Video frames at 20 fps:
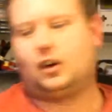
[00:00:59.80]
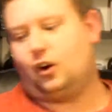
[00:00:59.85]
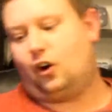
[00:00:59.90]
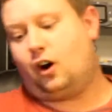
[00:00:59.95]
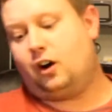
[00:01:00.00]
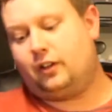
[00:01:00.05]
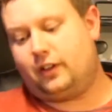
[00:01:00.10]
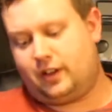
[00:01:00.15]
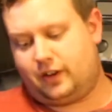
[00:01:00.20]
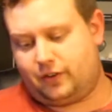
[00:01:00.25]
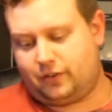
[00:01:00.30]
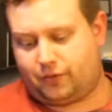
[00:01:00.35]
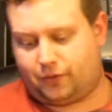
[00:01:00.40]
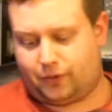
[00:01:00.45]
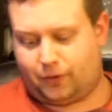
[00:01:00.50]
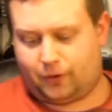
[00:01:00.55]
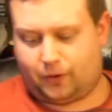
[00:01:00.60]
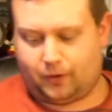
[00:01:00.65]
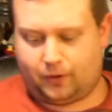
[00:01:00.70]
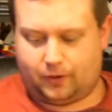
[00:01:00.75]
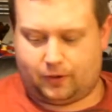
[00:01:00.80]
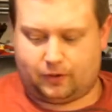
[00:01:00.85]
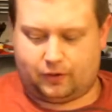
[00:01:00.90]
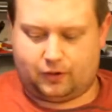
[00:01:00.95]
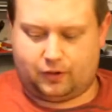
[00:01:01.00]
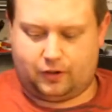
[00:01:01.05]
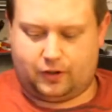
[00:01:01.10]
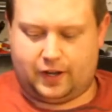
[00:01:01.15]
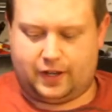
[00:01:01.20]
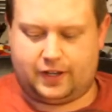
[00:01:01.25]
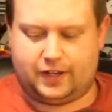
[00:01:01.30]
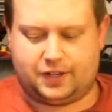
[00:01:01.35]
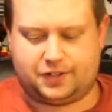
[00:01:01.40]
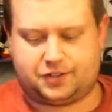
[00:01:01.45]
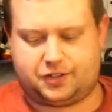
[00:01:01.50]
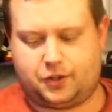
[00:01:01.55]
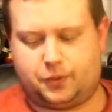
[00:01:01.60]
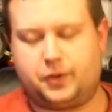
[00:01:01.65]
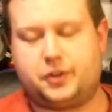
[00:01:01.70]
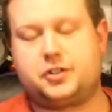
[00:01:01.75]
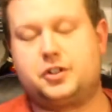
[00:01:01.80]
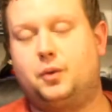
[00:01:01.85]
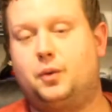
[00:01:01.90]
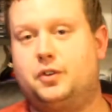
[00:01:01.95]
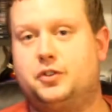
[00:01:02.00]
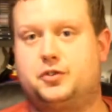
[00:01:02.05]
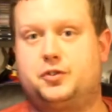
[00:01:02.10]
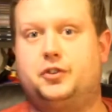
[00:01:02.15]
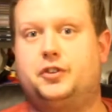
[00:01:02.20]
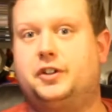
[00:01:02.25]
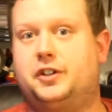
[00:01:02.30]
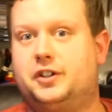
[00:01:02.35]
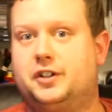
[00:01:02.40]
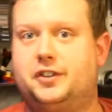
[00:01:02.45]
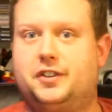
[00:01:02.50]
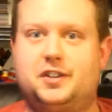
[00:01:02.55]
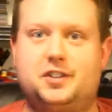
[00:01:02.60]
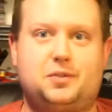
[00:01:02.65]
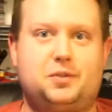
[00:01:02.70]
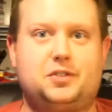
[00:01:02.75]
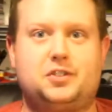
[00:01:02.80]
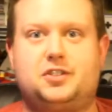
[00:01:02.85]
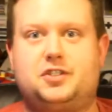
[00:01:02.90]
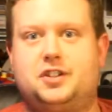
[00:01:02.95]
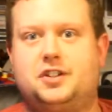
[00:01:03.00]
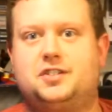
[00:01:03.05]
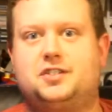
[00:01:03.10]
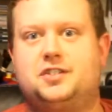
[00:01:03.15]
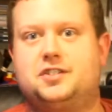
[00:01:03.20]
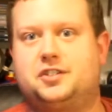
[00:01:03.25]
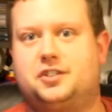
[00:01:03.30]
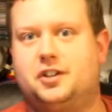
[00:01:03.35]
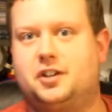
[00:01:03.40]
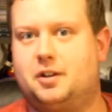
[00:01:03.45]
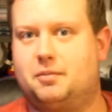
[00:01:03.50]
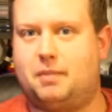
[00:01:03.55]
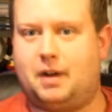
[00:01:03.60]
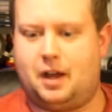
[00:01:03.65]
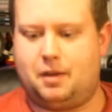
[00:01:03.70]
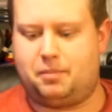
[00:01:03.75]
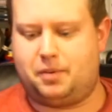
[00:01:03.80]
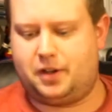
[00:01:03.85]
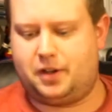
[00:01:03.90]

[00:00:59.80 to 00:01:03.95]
Gauntlet for NES, the original one's really good. This one's just as good in my